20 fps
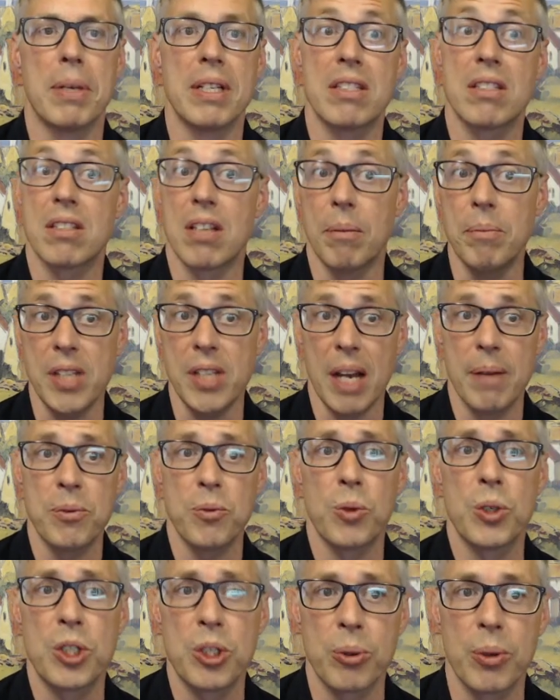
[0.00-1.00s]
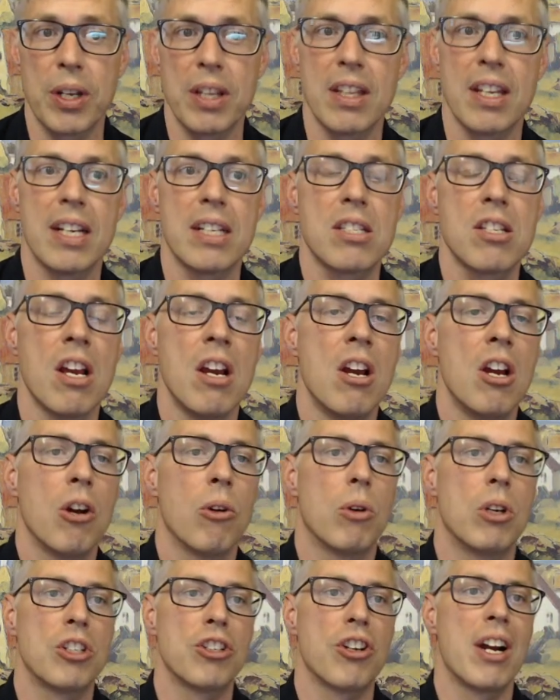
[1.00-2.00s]
But sometimes we're doing this,
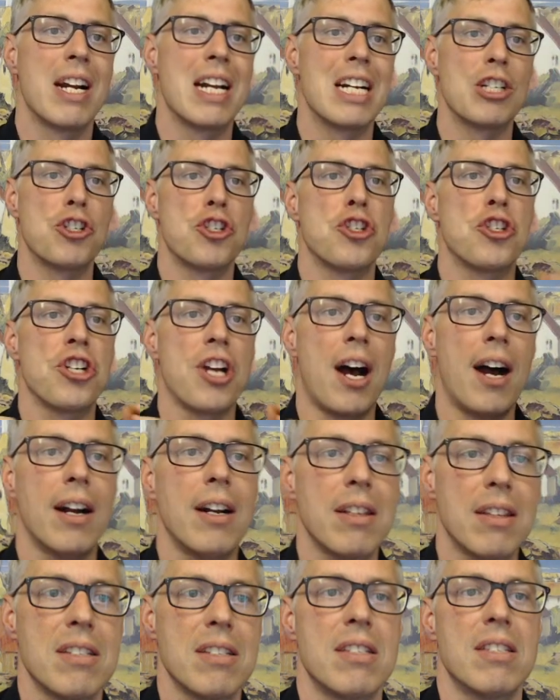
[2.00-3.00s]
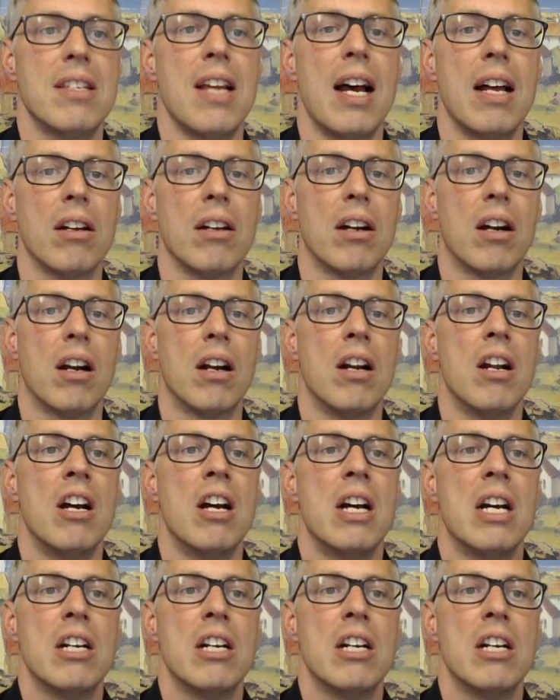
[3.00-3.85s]
we're trying to shock the seller